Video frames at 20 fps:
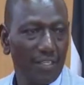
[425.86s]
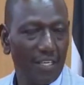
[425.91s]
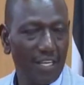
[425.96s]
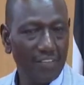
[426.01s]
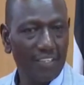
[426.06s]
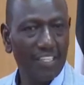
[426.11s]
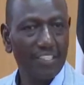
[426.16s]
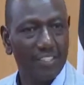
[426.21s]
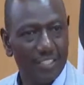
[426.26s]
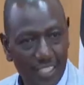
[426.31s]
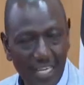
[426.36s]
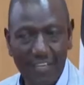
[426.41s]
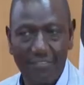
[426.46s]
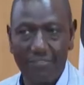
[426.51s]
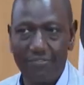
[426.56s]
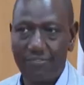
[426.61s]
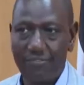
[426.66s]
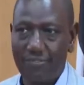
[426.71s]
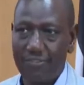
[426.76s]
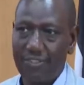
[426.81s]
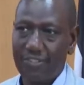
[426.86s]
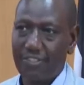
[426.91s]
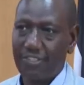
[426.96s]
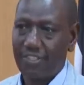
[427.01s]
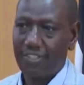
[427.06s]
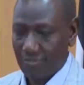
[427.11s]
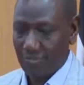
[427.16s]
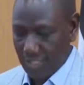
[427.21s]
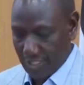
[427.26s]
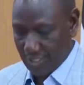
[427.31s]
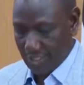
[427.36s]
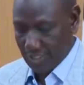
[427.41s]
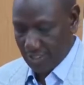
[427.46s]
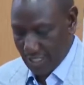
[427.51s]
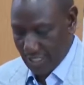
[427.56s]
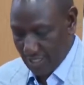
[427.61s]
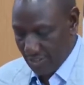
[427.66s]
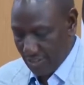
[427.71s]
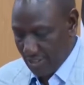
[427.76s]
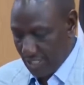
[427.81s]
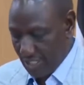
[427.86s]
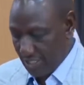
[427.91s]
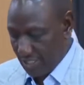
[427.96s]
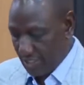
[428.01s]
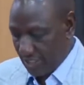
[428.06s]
and the staff of this great